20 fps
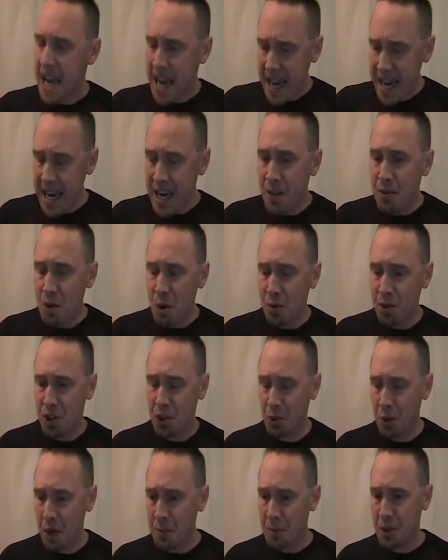In those
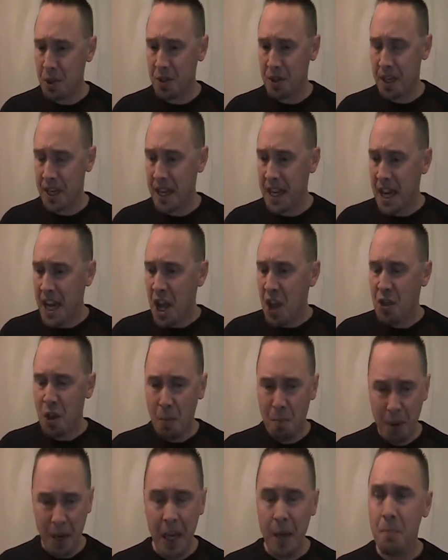scriptures, the
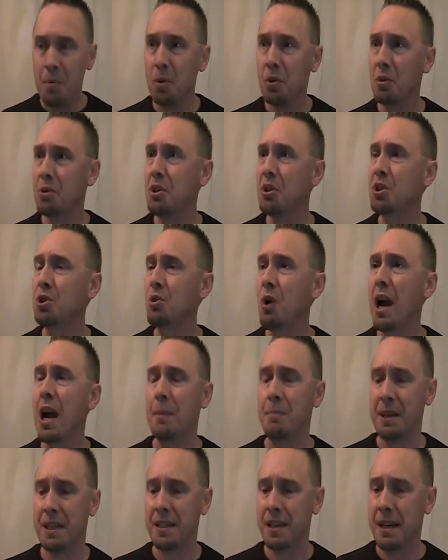people are
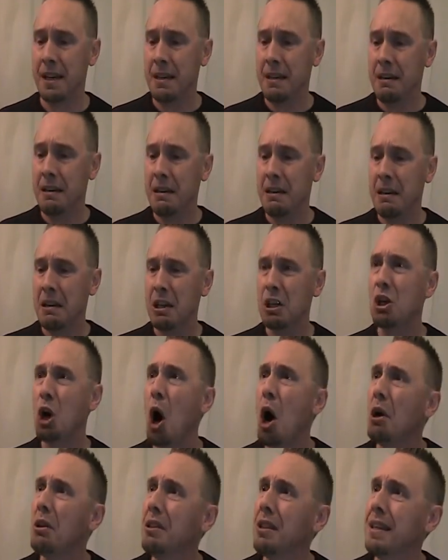described as
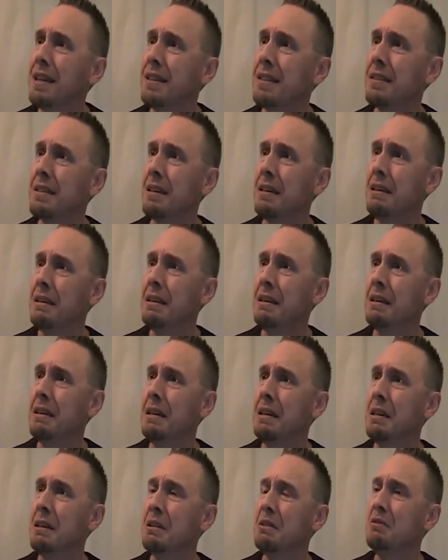godless,
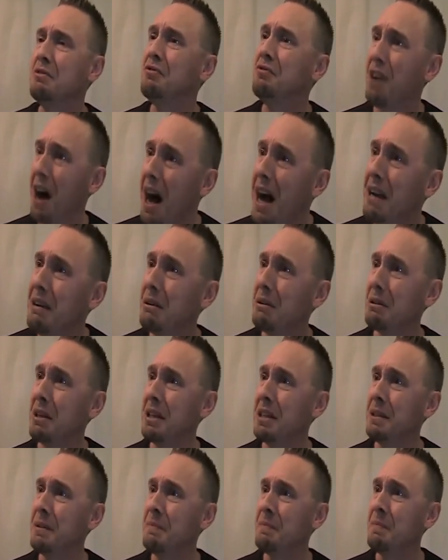
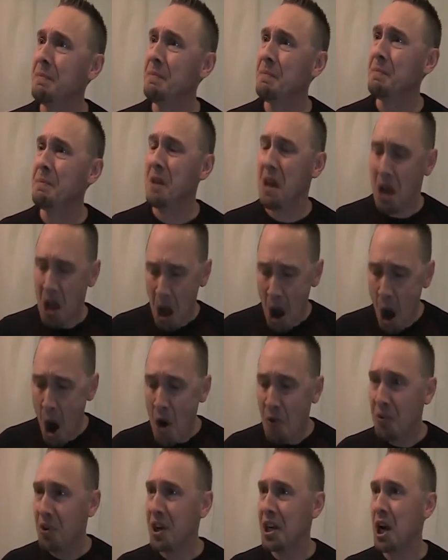vile,
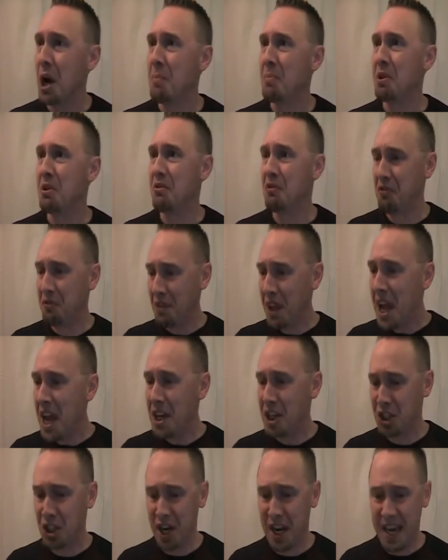offering up their
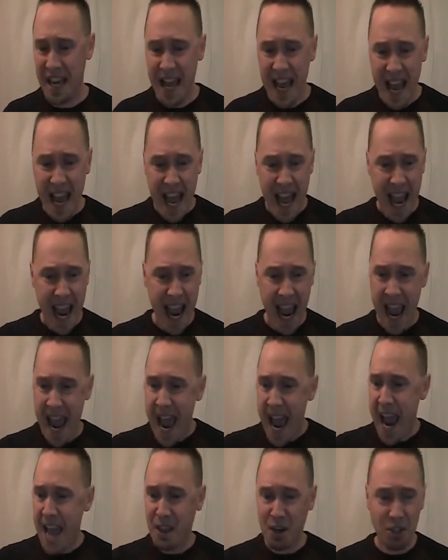flesh
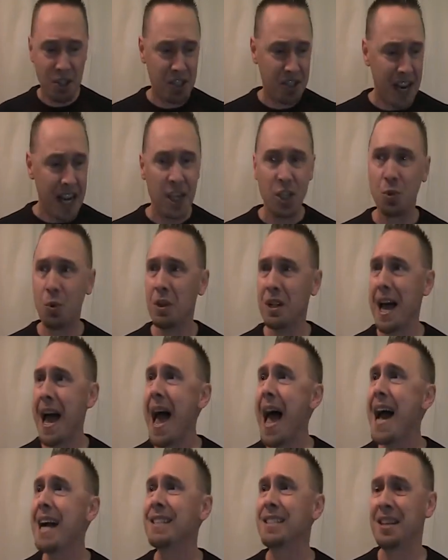and their sexual
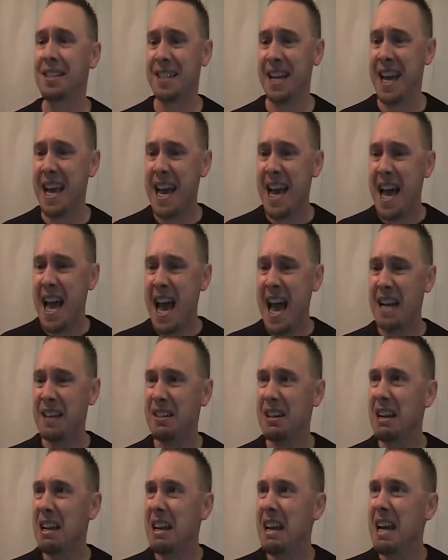acts as,
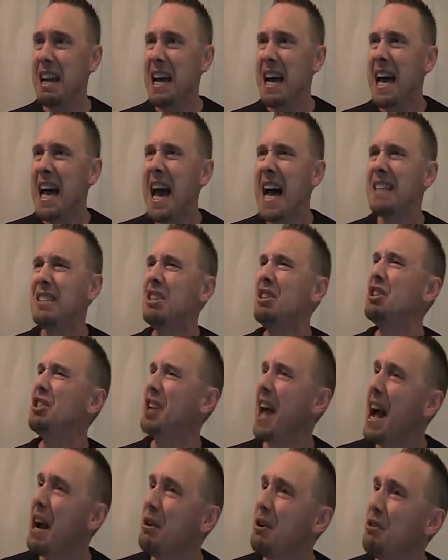as, as a
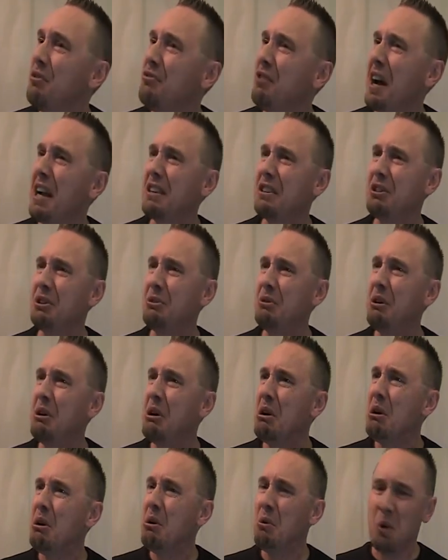sacrifice to
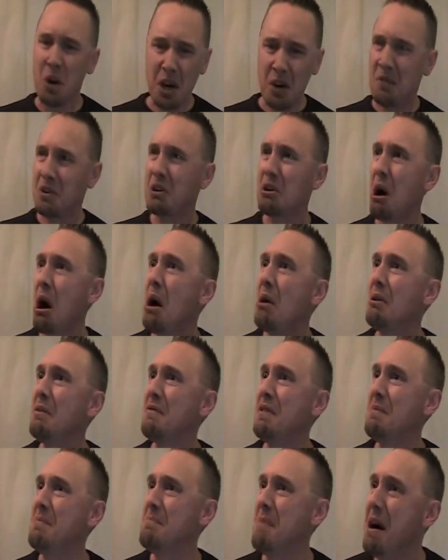whatever god of
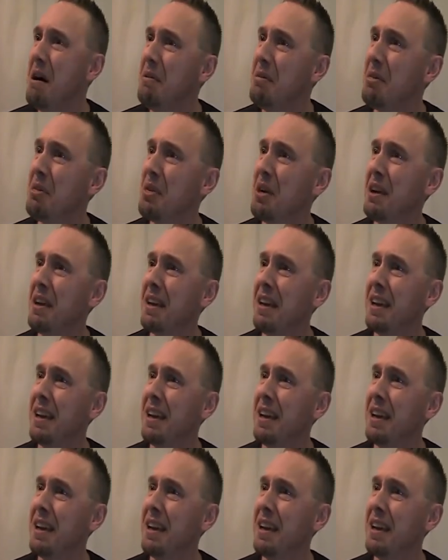the month.